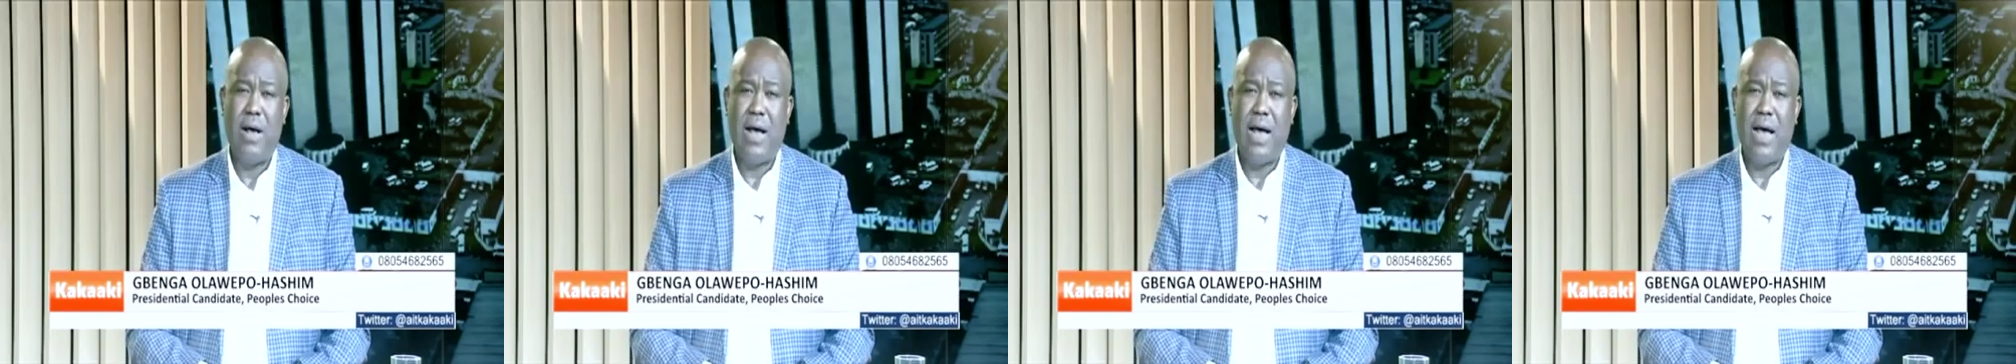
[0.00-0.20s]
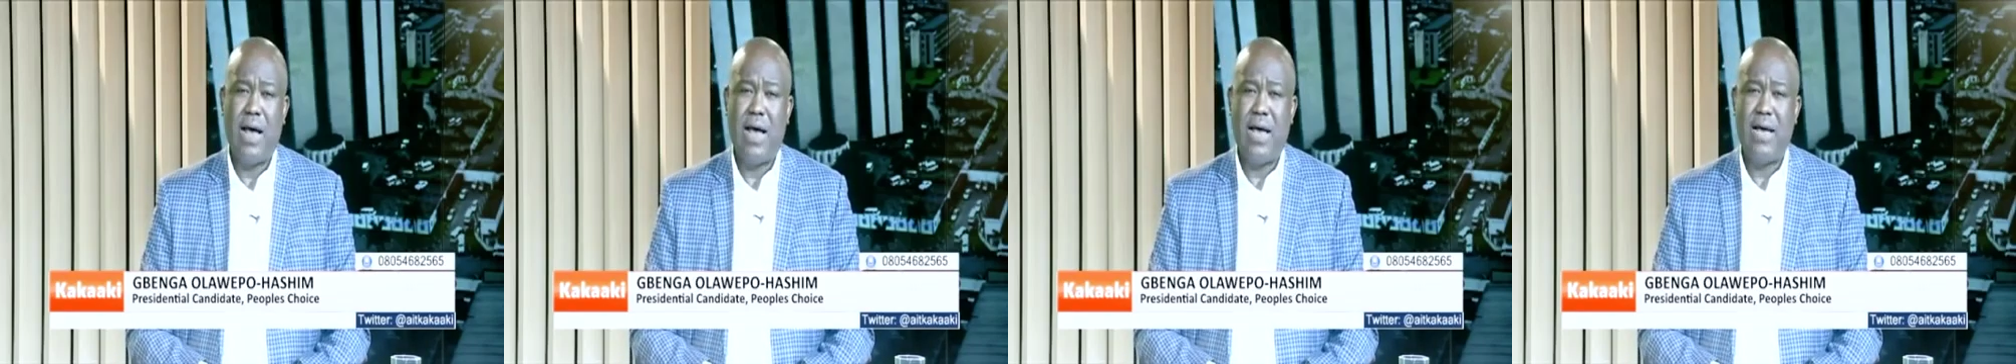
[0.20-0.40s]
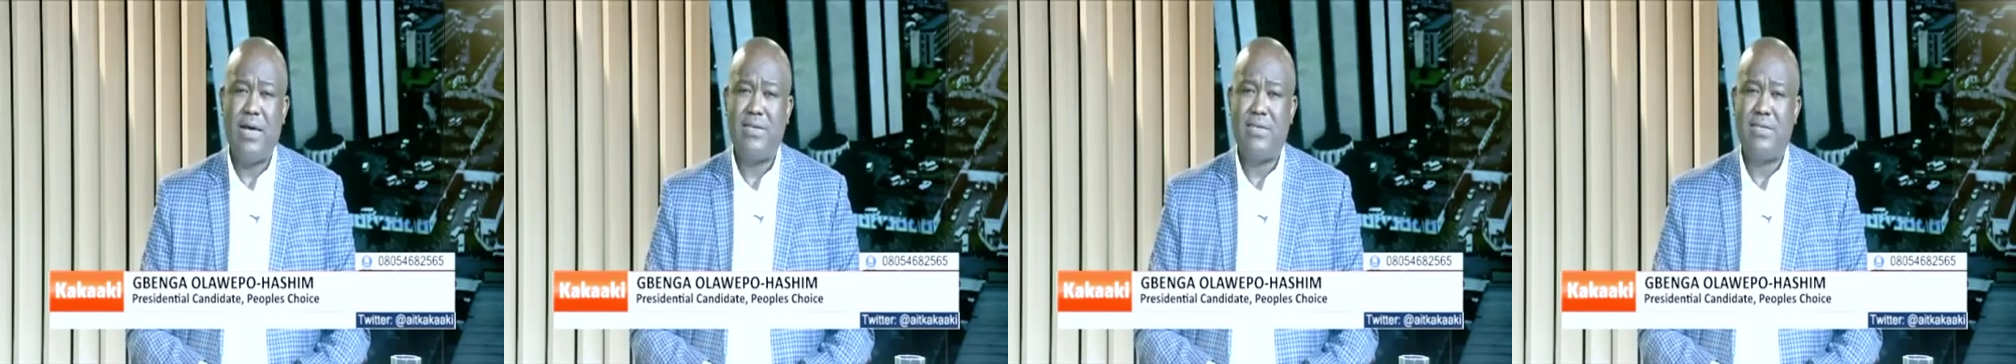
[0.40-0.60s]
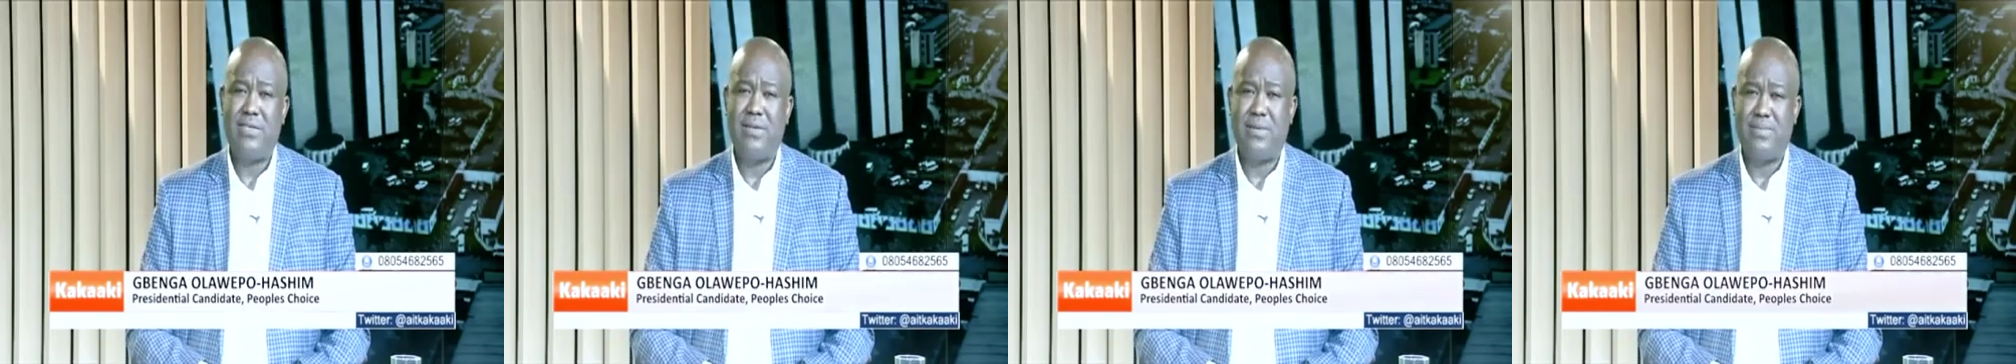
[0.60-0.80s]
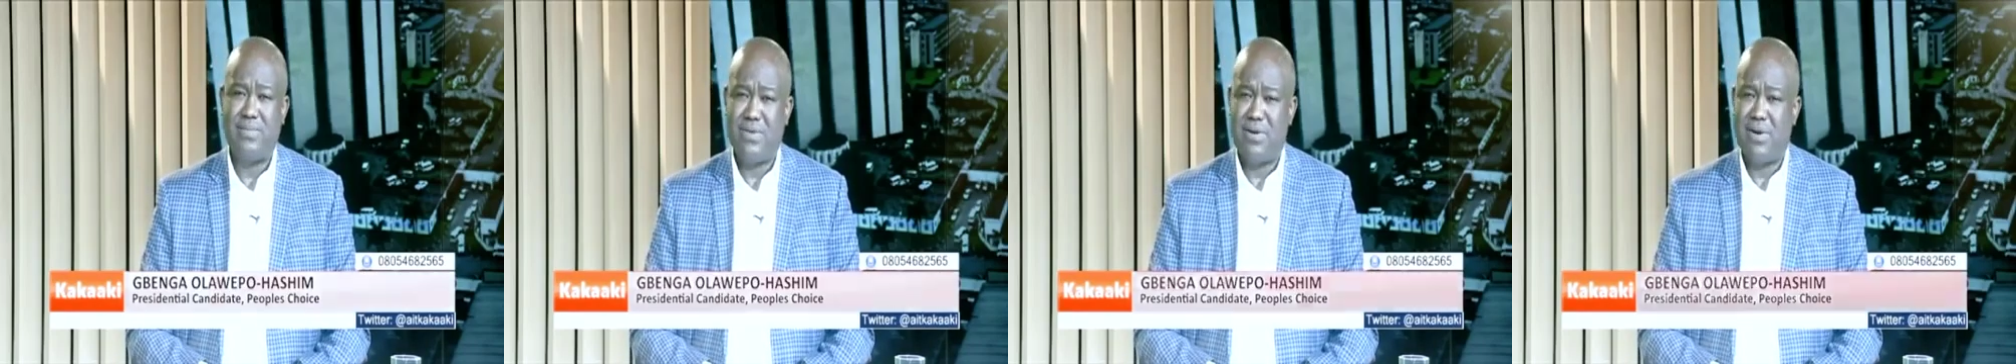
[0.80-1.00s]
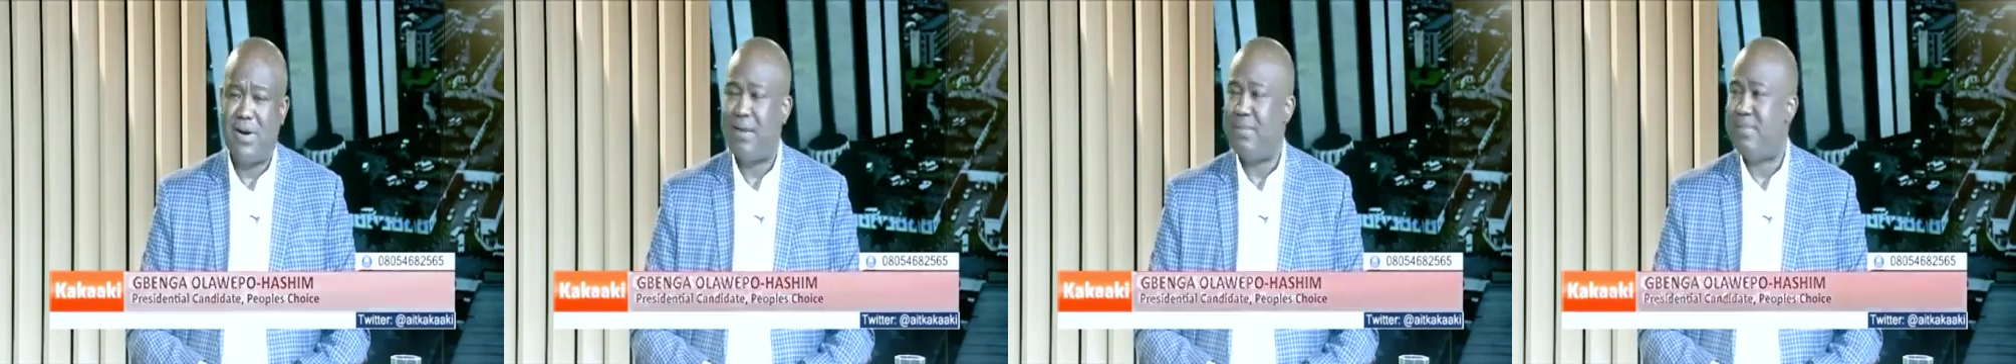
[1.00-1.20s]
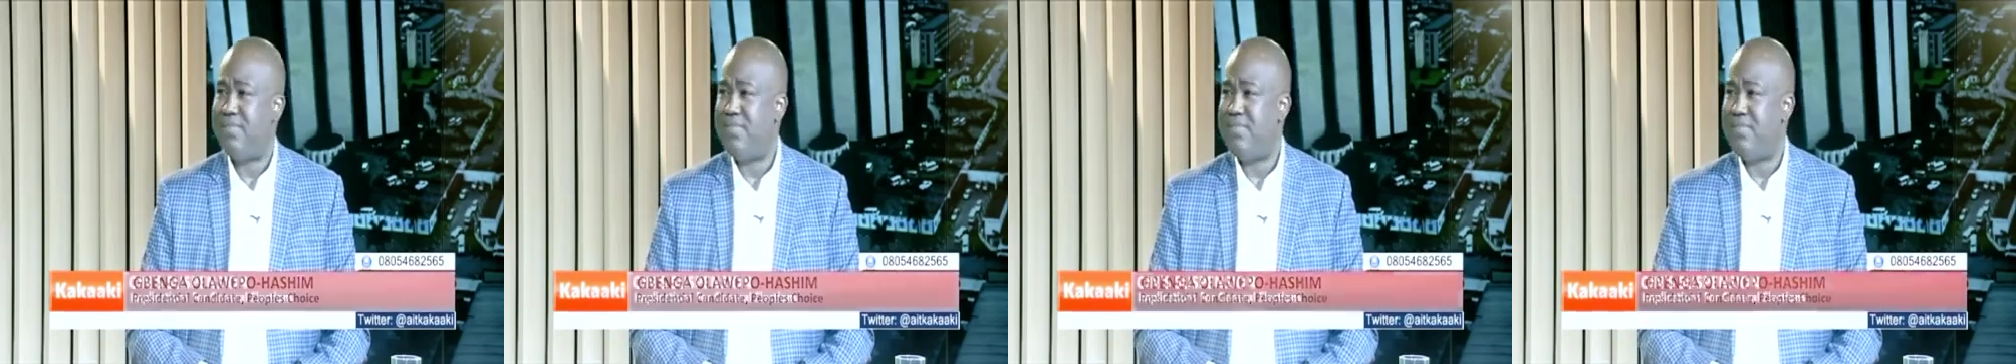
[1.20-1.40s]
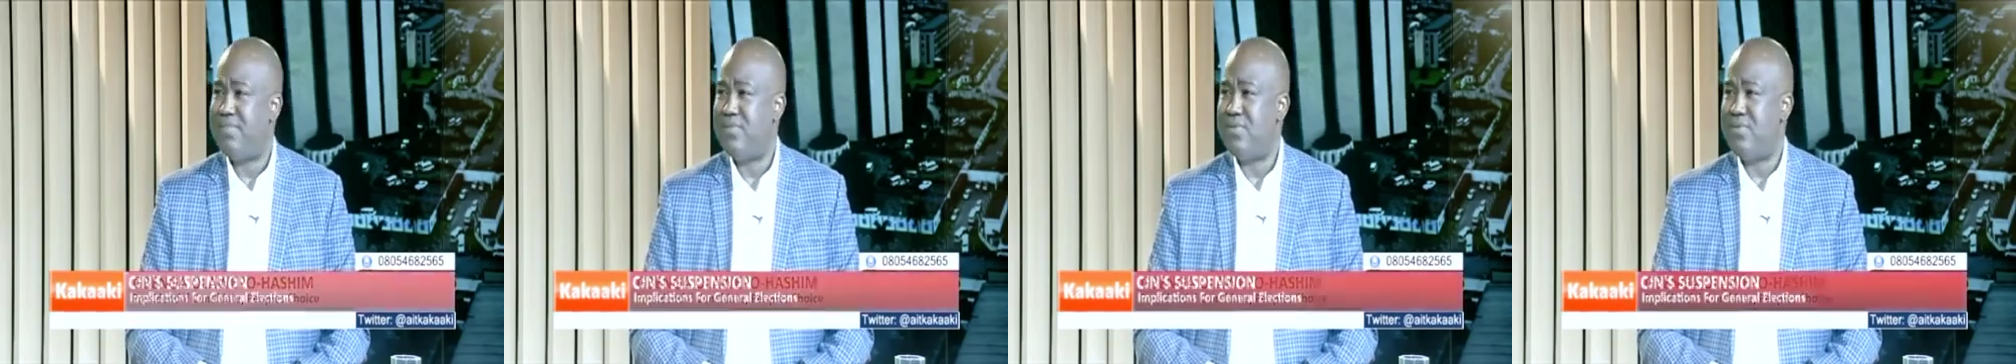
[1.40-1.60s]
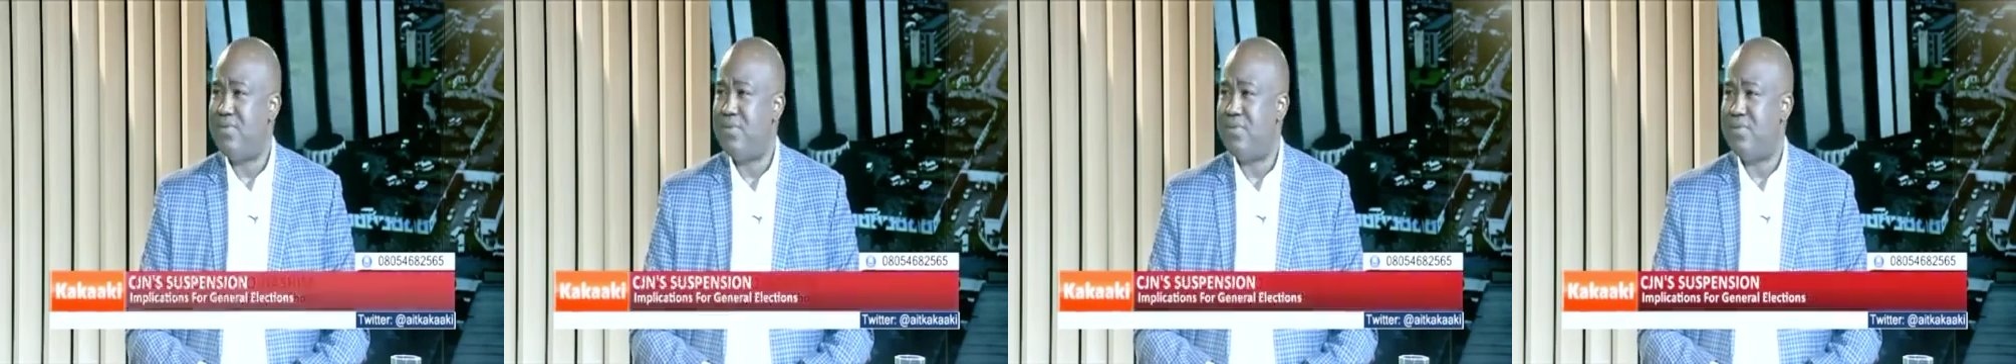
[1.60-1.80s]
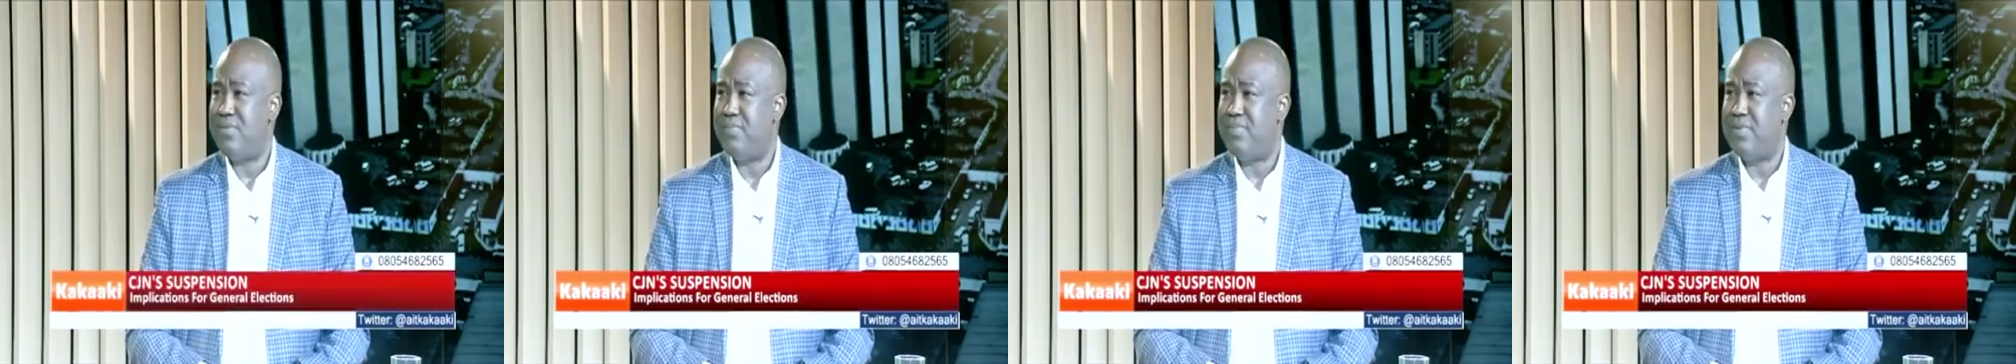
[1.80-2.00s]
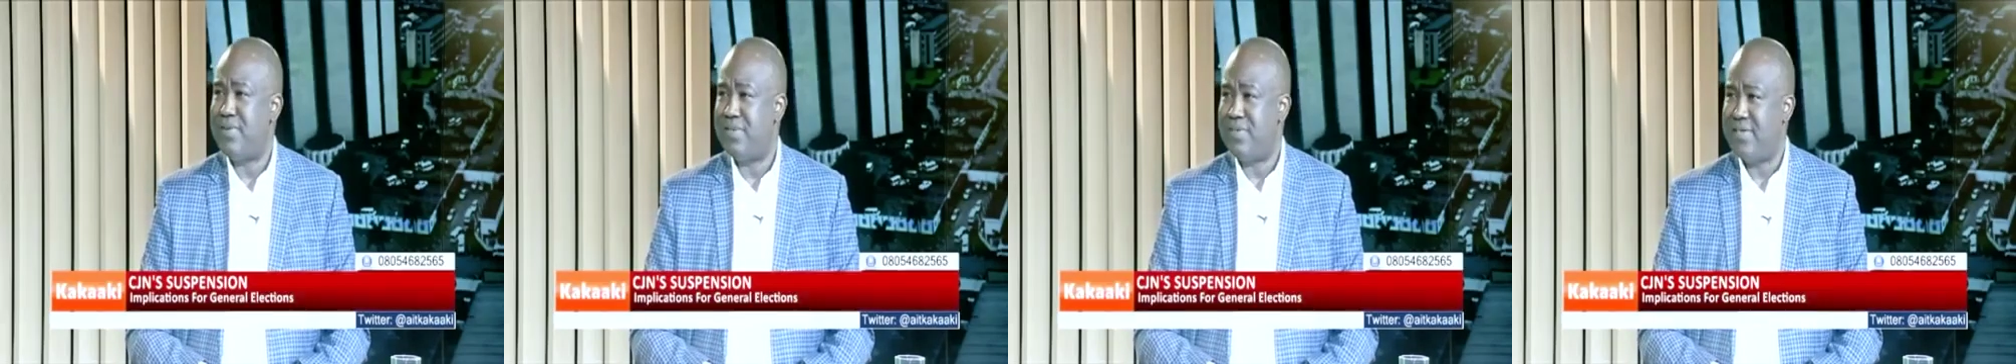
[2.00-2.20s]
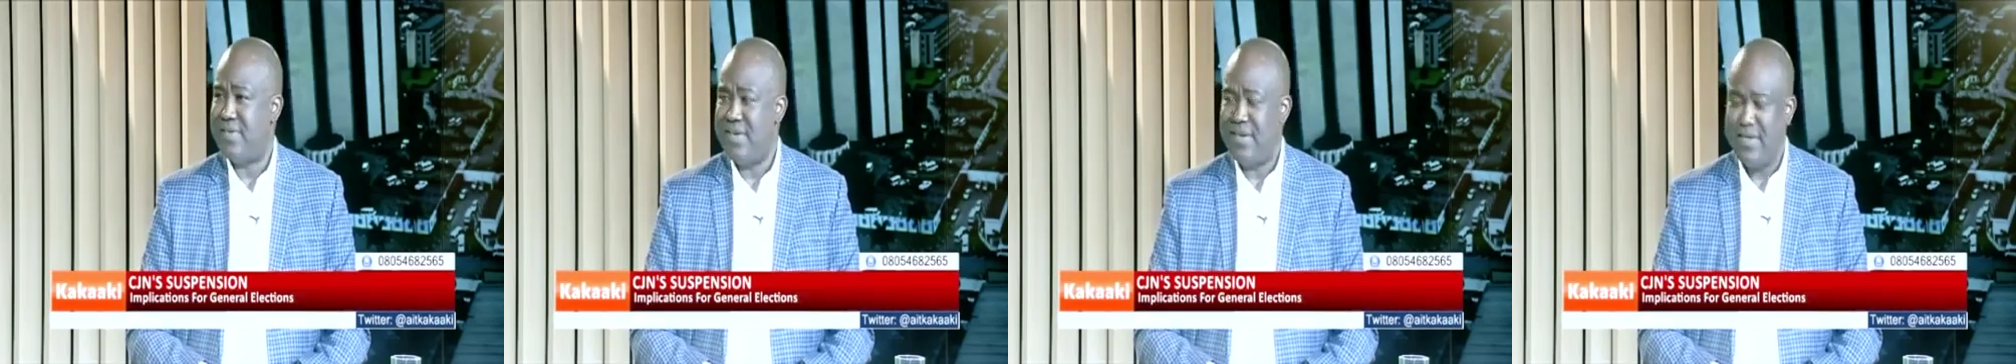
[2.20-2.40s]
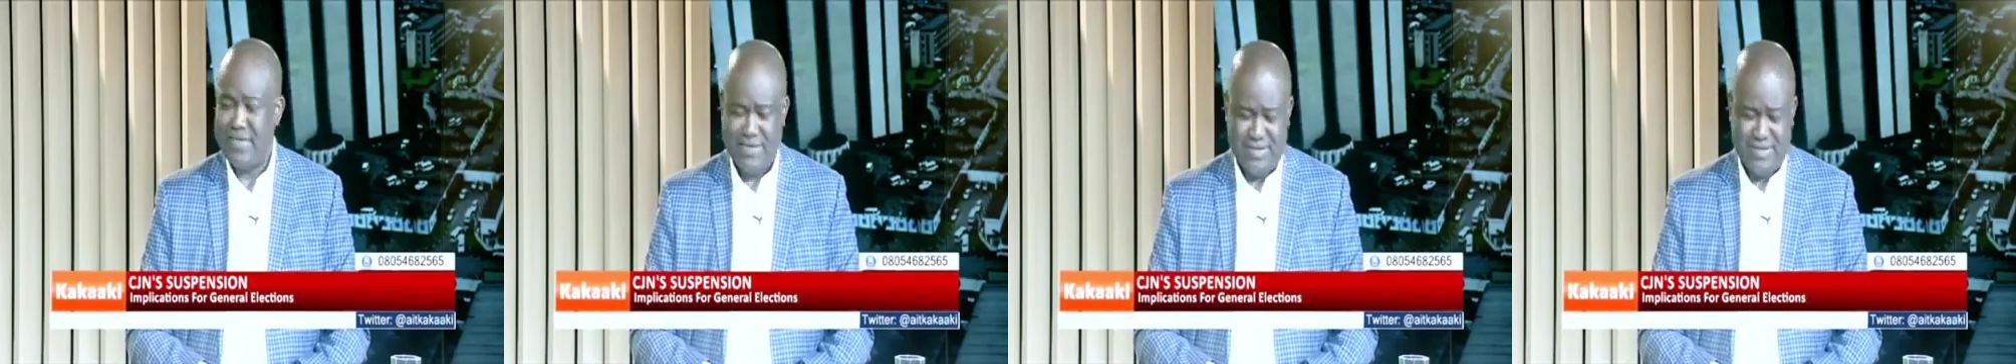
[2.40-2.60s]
I subscribe to President